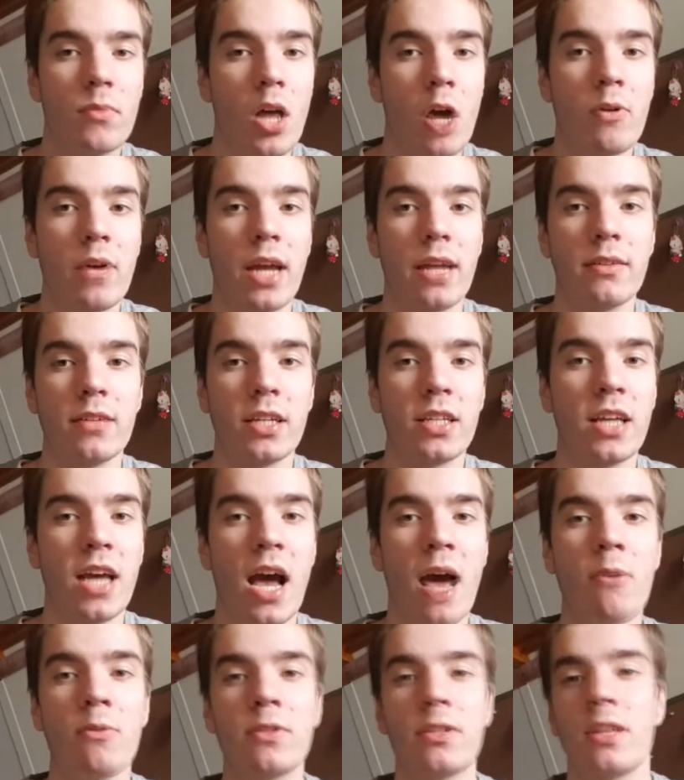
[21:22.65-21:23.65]
Then
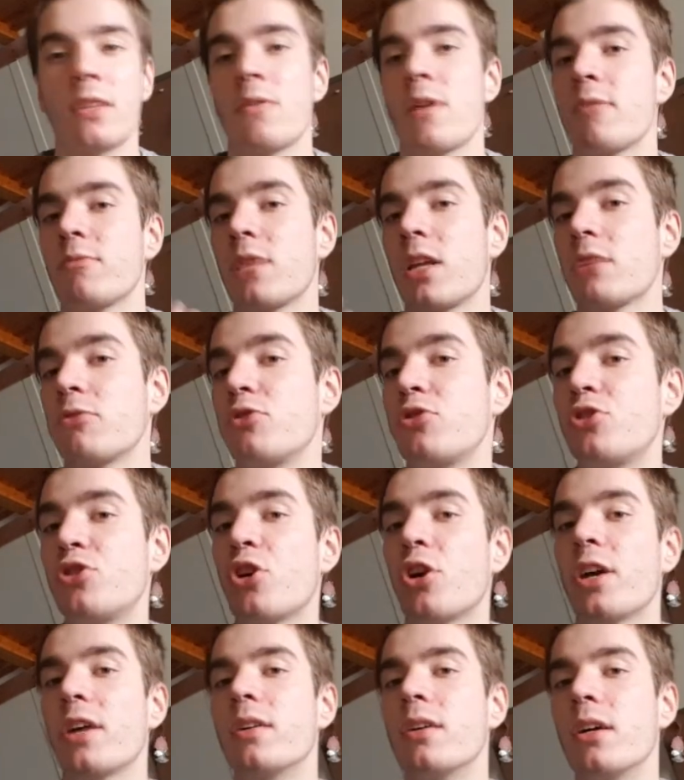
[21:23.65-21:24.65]
I was like,
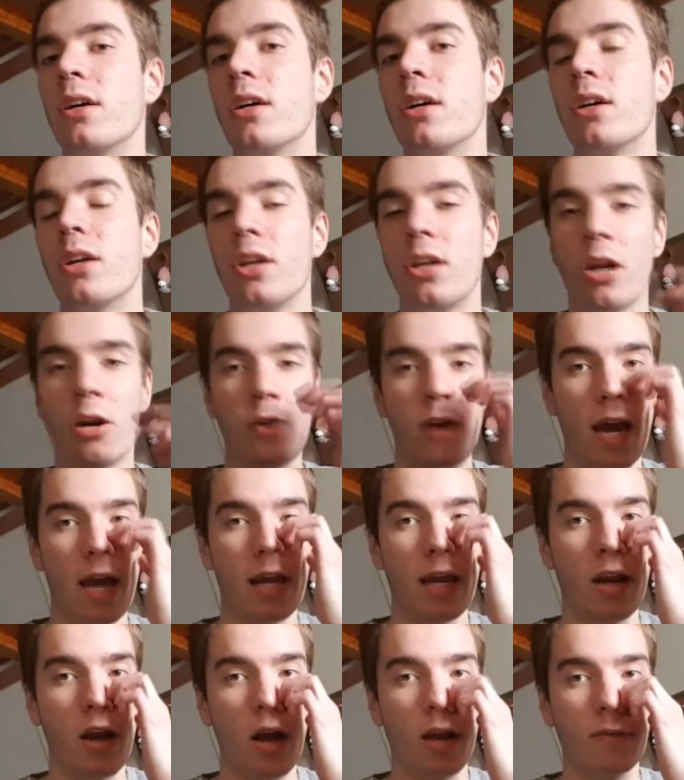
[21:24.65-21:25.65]
sure. You know,
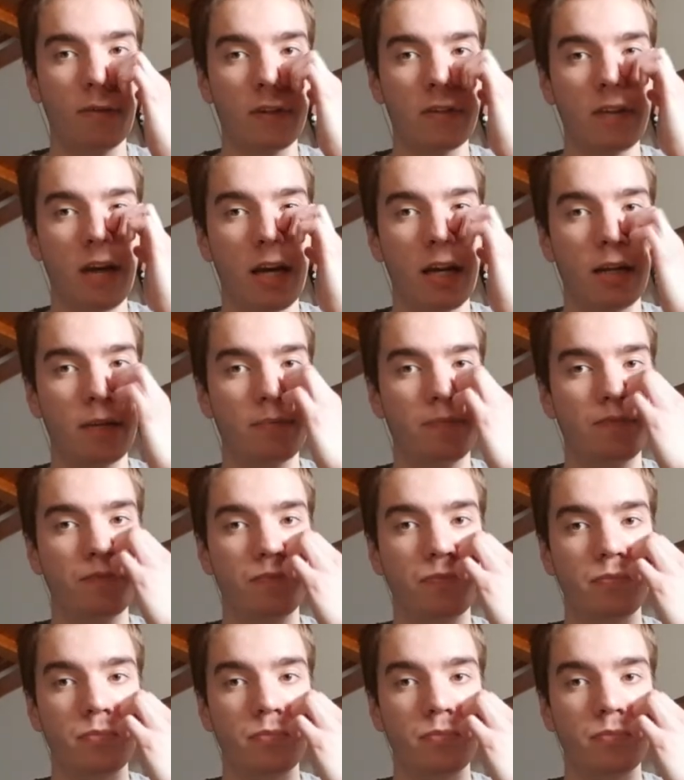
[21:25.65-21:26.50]
and then all of a sudden,